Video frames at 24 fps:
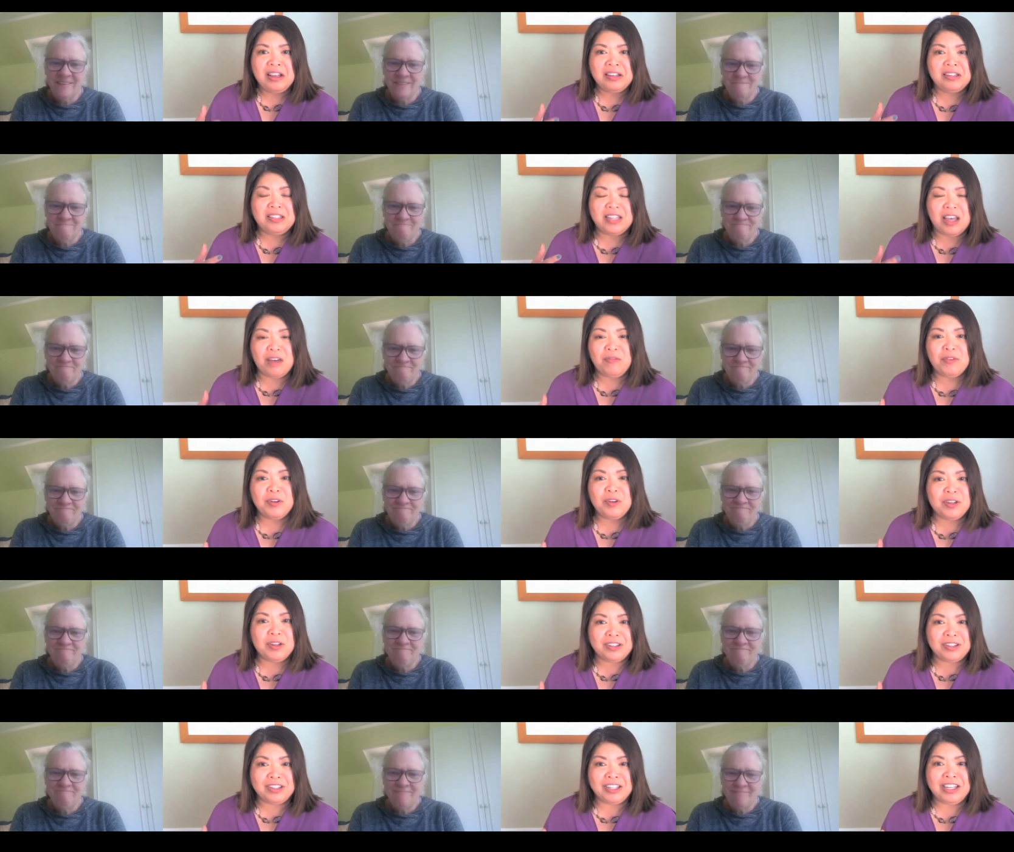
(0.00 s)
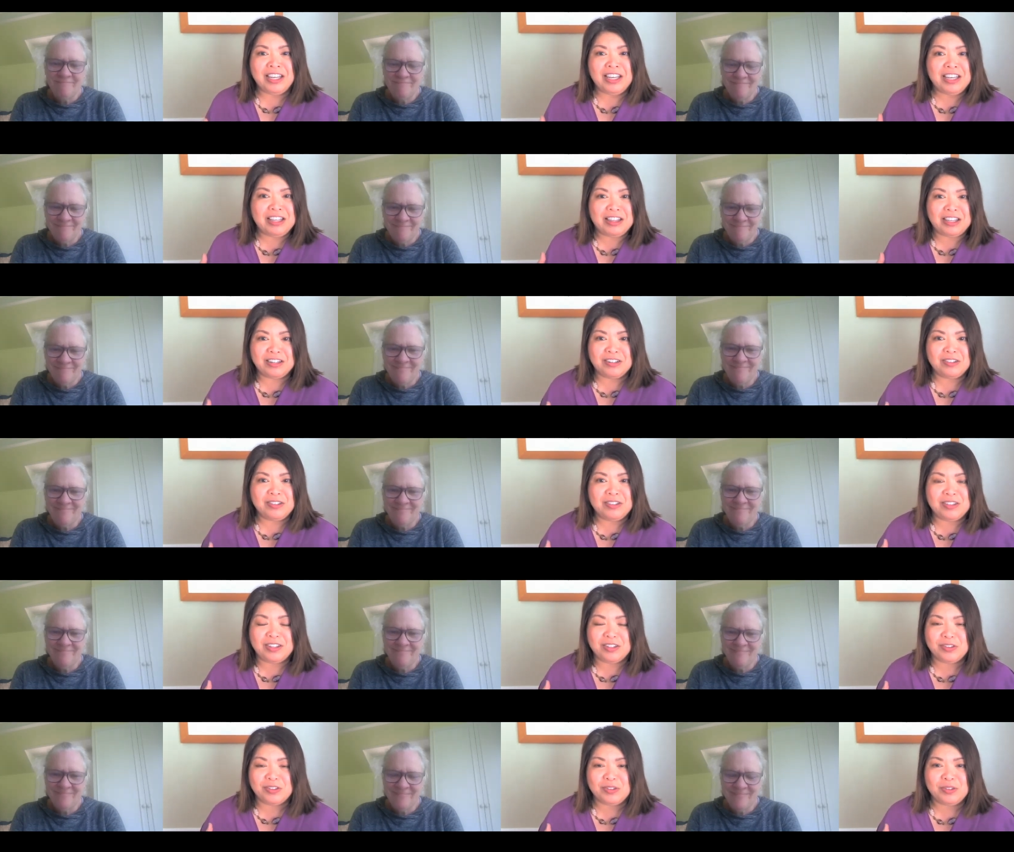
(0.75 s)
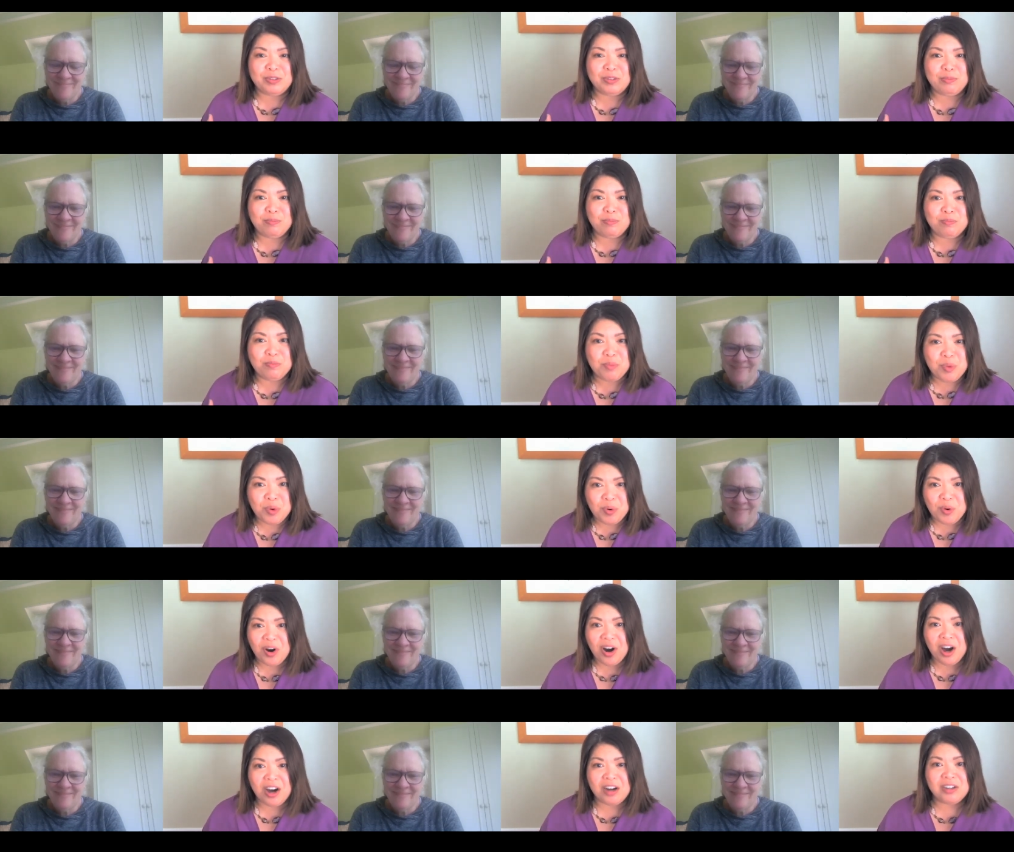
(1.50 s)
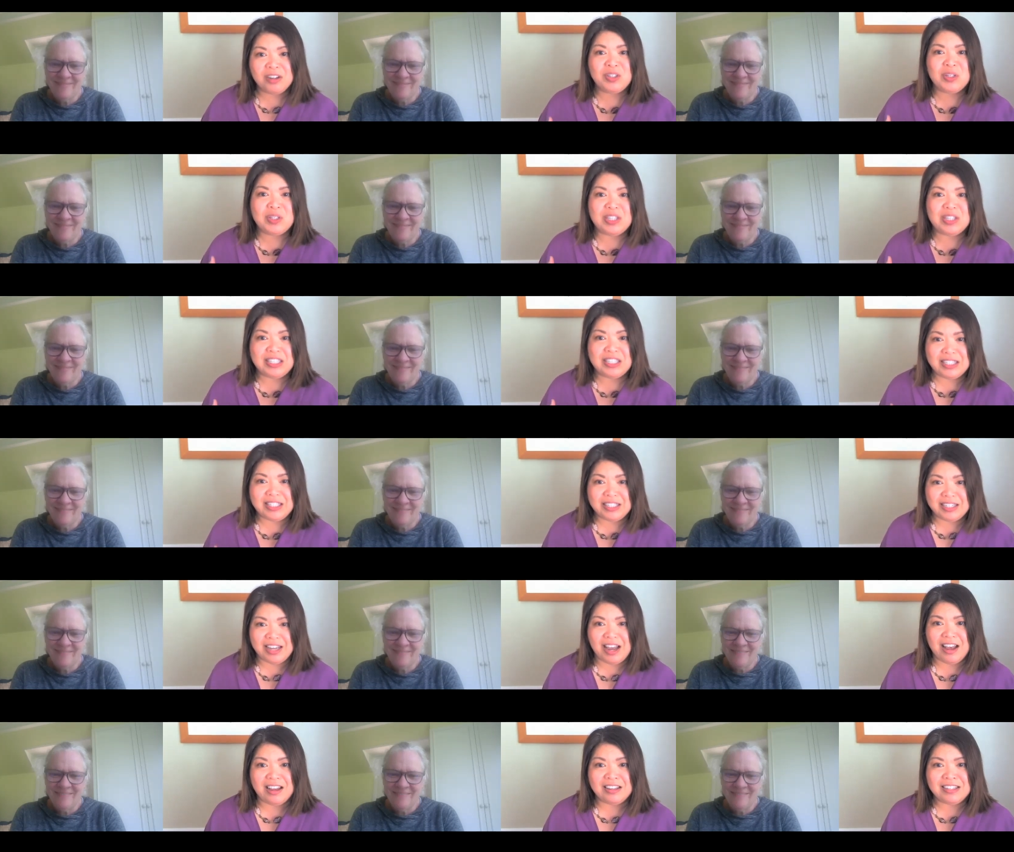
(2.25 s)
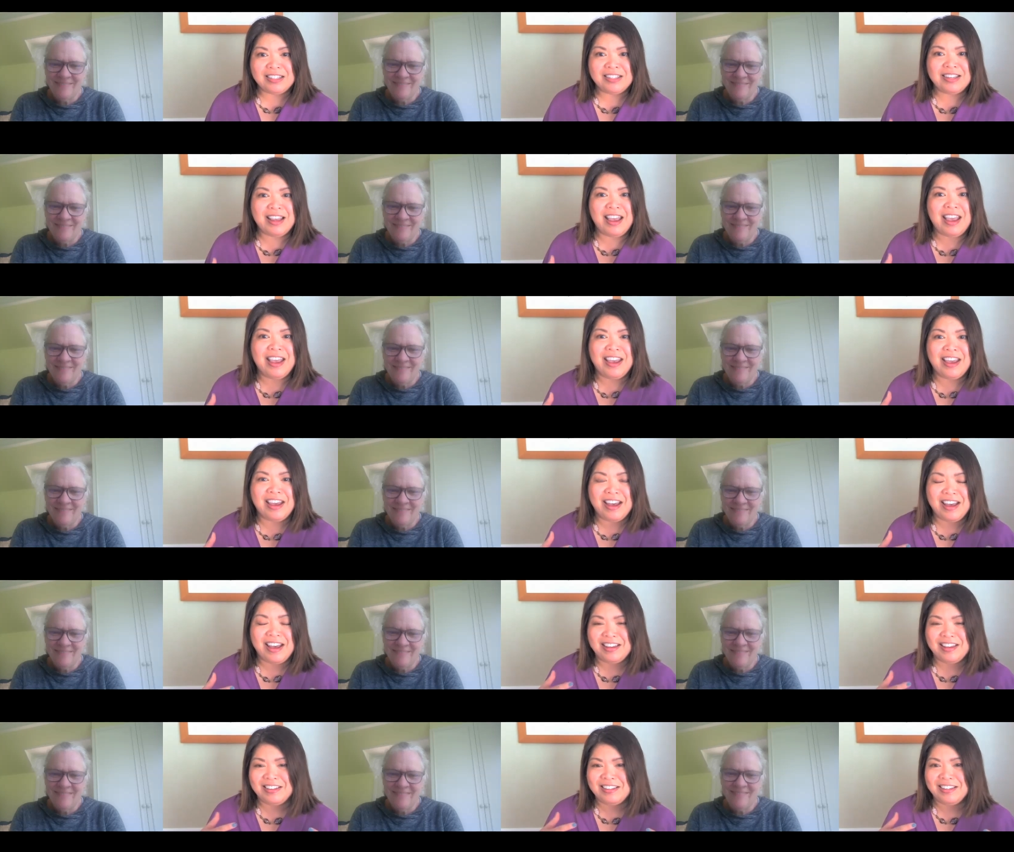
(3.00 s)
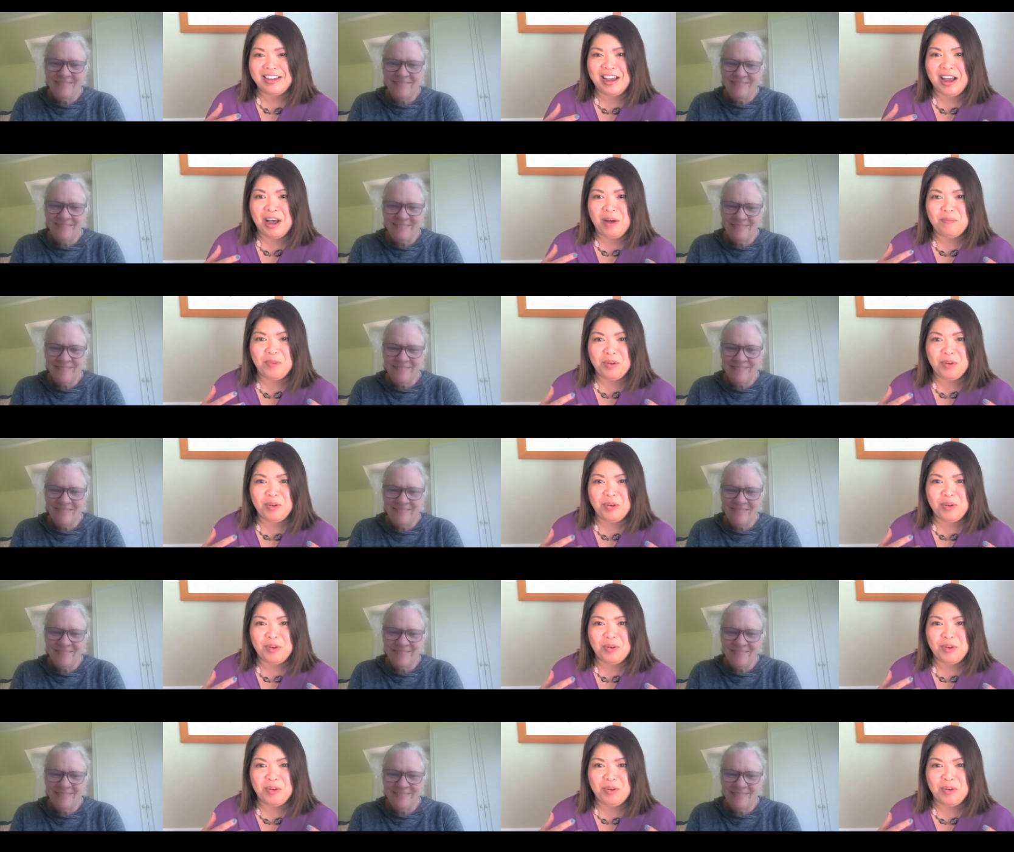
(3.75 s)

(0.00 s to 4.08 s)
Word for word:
Speaker 1: definitely there's there's more to discuss and um,